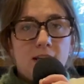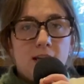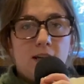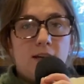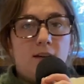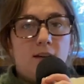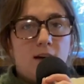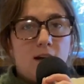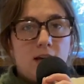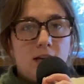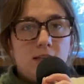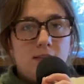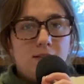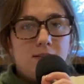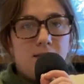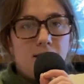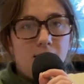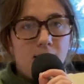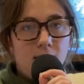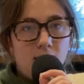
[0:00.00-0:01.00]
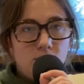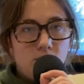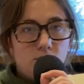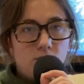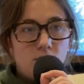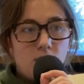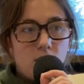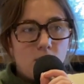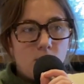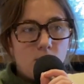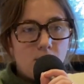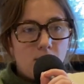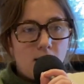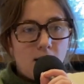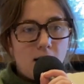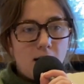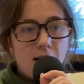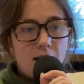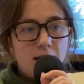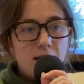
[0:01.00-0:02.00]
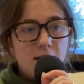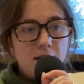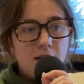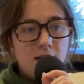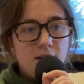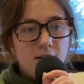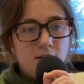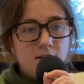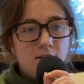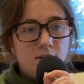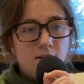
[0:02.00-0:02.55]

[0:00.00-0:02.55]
and guys. And so I